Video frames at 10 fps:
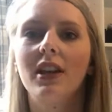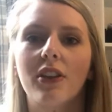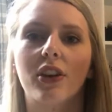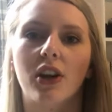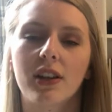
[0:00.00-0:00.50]

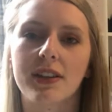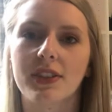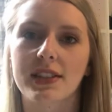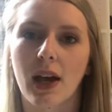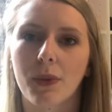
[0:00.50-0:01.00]
The Girl in the
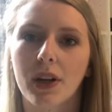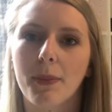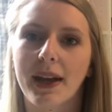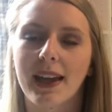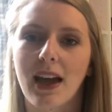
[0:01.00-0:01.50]
Tower
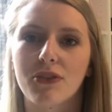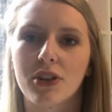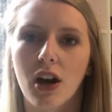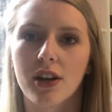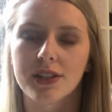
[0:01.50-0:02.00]
by Kass
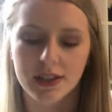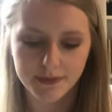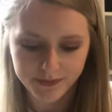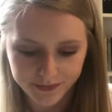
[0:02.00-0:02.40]
Arden.